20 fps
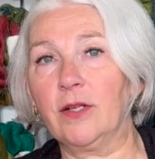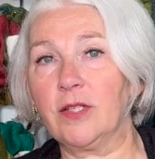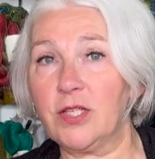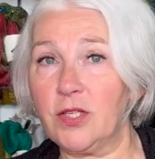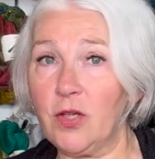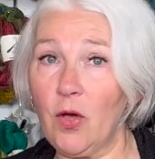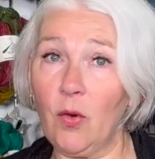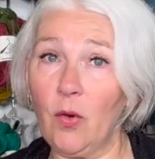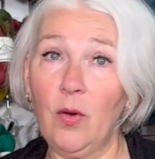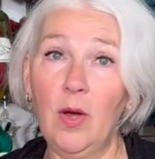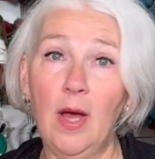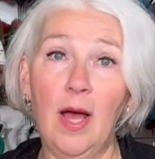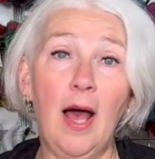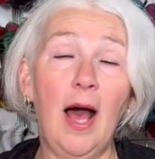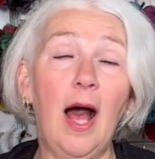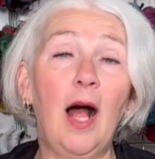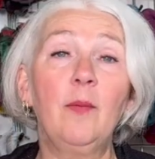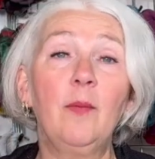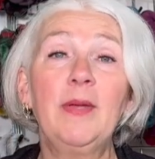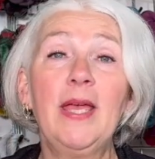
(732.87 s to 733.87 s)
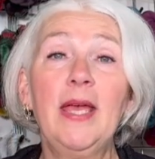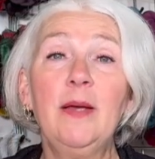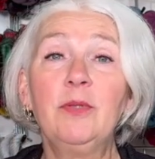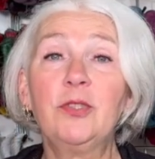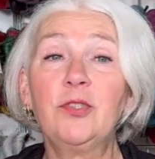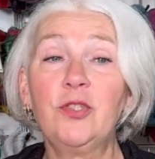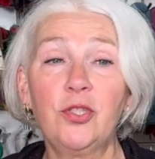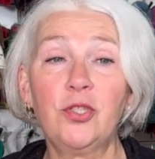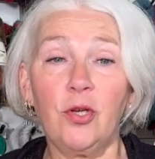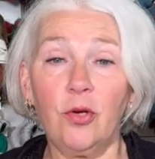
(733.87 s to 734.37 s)
So I'll be able
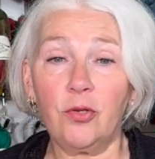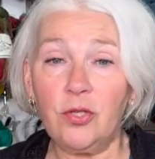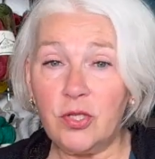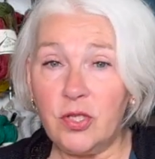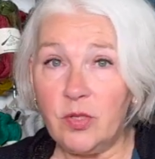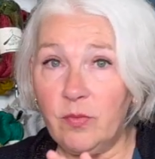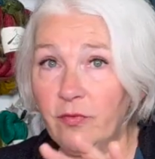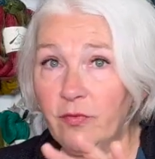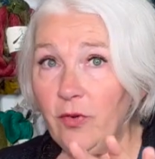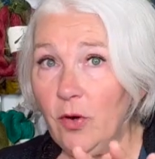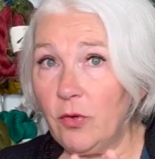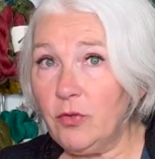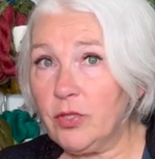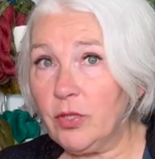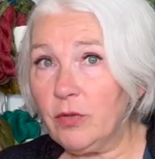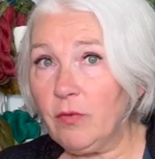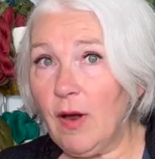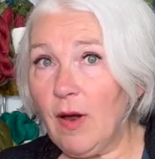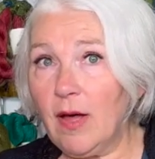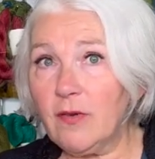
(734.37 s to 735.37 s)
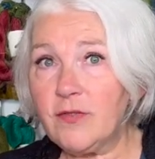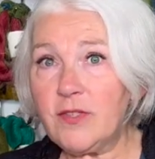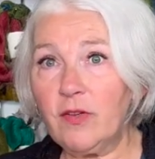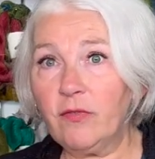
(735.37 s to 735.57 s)
to show you some photographs